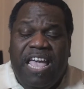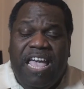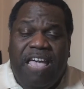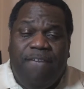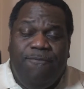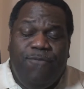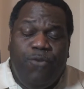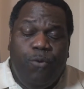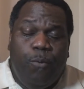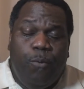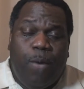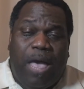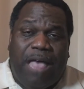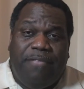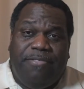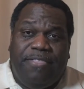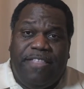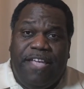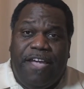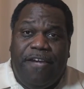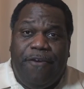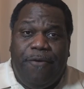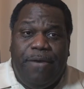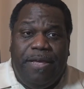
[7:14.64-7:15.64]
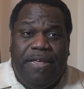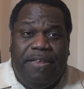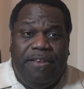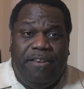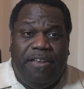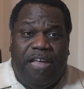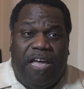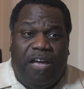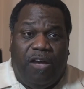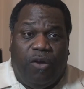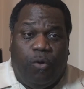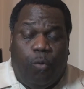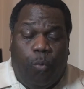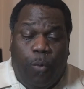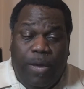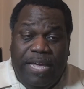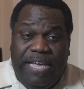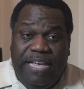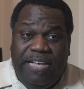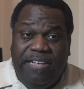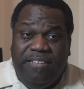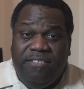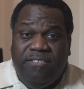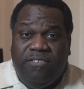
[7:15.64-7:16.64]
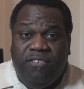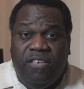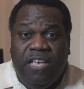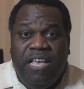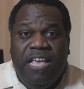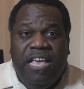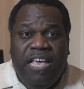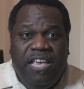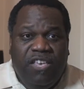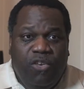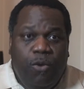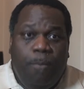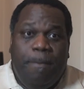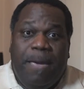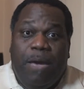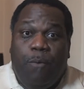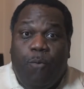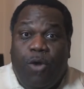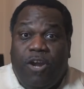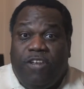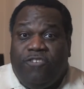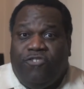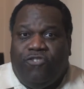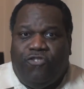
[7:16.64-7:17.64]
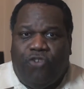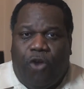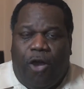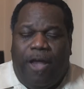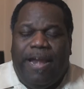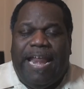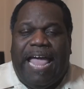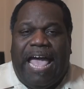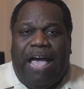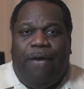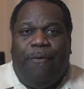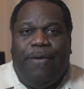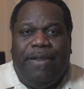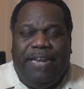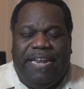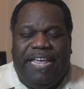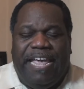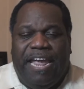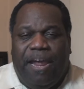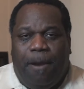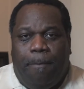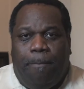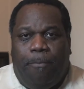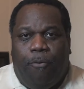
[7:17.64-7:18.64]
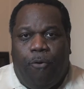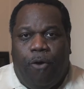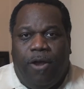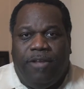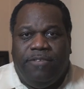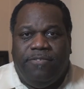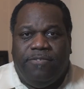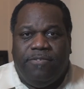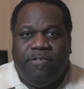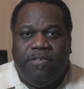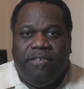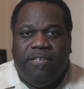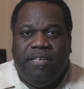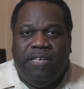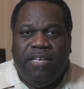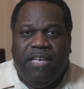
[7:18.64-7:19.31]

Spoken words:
If you out there in Queens, you may want to start out in the airports.